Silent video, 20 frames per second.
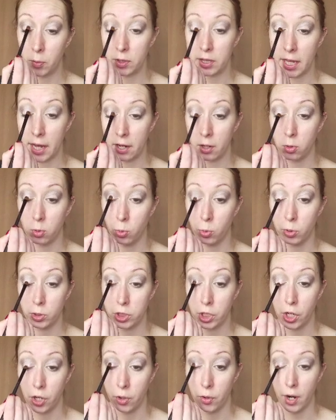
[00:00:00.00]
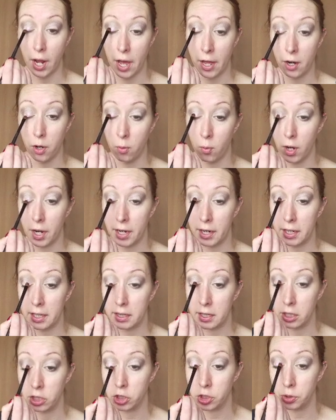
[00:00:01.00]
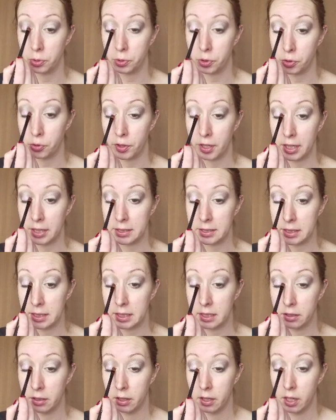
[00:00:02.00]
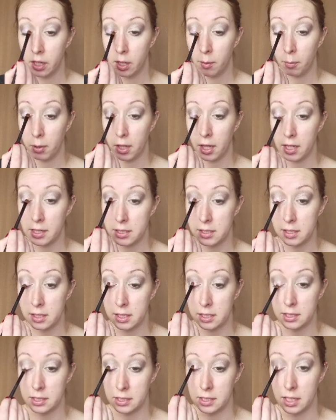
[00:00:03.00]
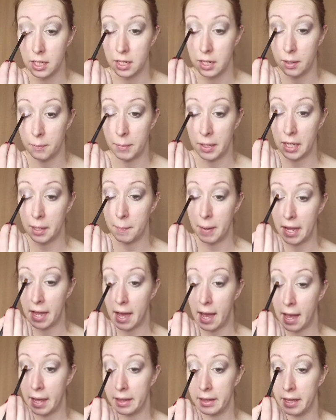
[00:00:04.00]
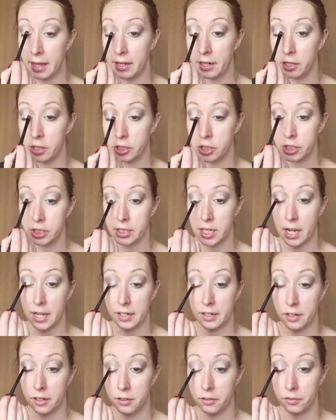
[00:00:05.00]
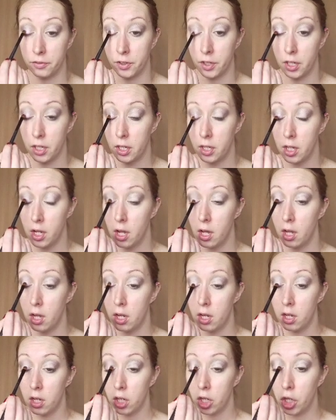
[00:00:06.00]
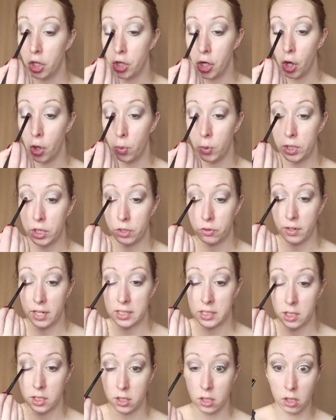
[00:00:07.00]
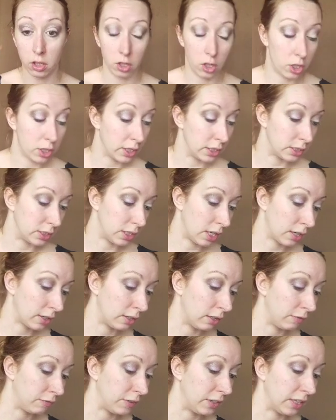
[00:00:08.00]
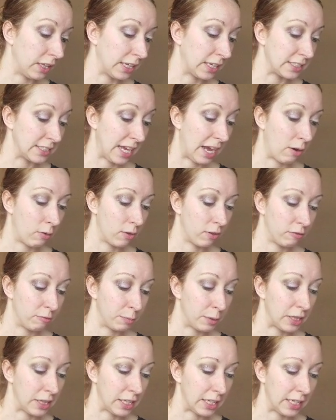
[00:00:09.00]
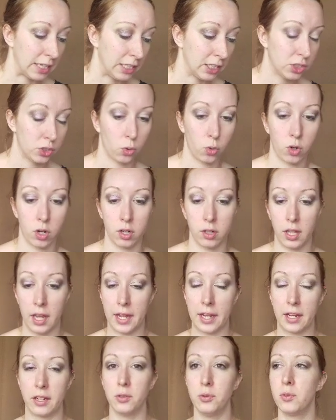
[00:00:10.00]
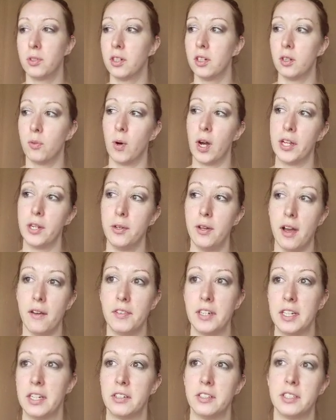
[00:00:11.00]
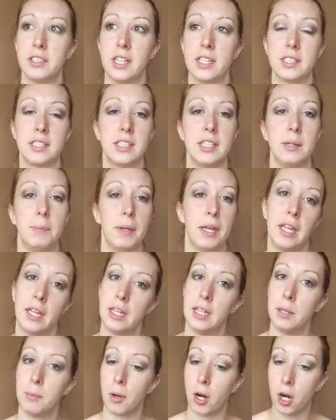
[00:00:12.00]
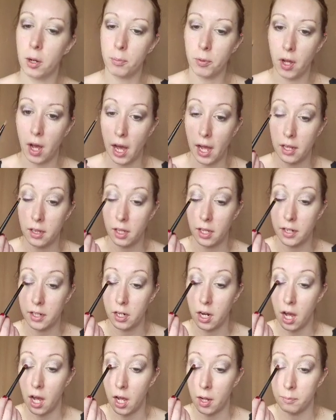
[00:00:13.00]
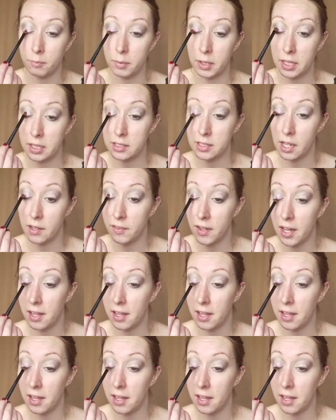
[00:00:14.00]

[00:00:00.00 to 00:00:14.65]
Just keeping with that cool tone. I don't want anything too crazy. Plus, this is going to make my highlighter just kind of go with the rest of the look. It's not going to feel like it's out of place or like, ooh girl, why do you have an iridescent pinky purple highlighter?